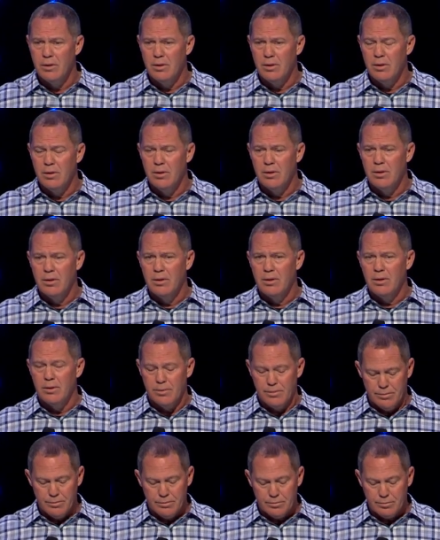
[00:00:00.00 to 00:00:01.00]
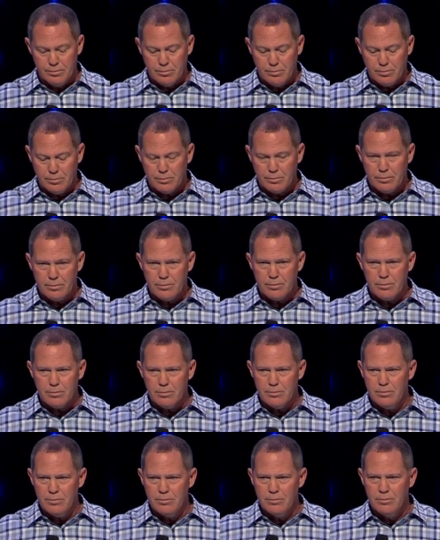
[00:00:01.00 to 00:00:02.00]

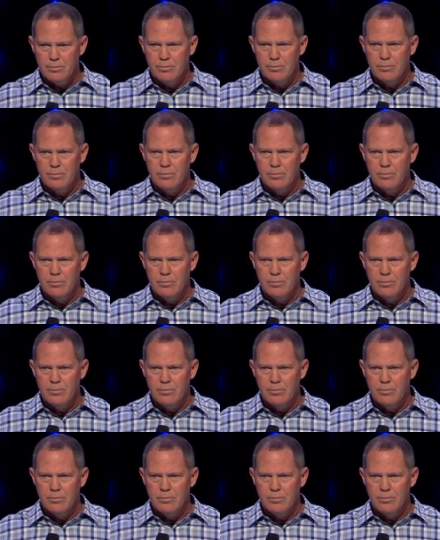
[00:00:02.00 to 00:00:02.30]
Nobody speaks.